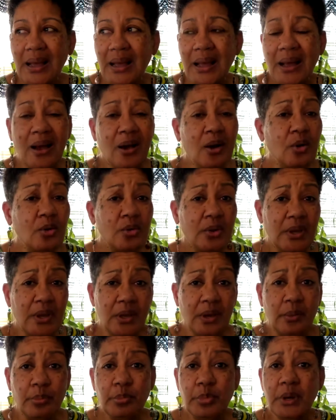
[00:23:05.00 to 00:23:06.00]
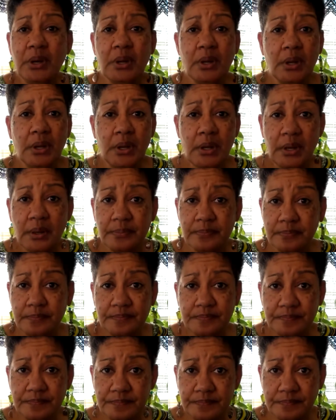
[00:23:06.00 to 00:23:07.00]
I don't care. Bundle up.
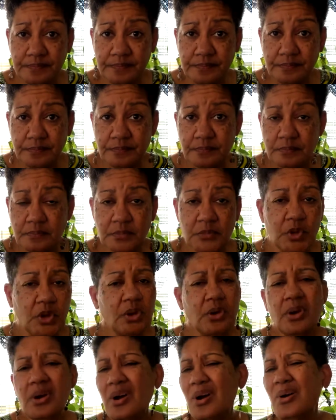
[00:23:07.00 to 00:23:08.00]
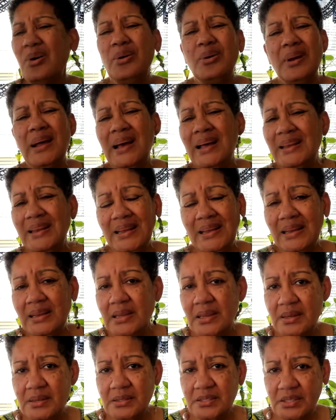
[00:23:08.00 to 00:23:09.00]
Go on out there and
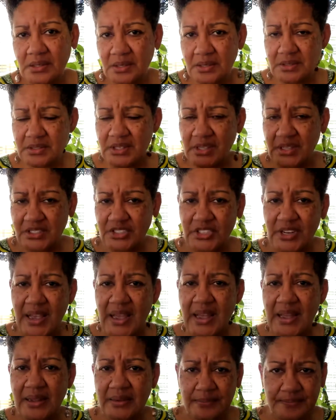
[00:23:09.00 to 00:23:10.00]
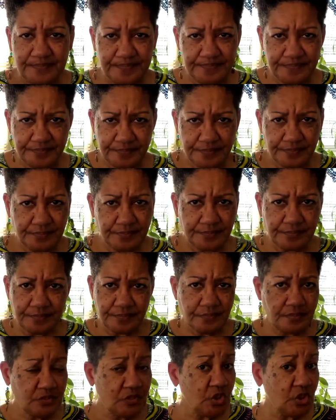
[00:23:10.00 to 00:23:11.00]
get in the sun. Sunshine.
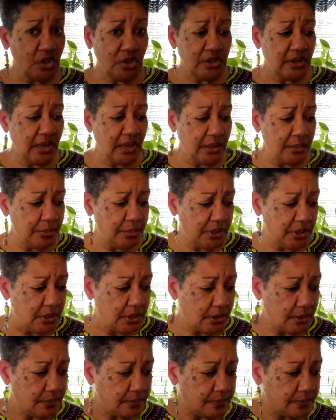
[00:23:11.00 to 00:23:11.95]
Can't beat it.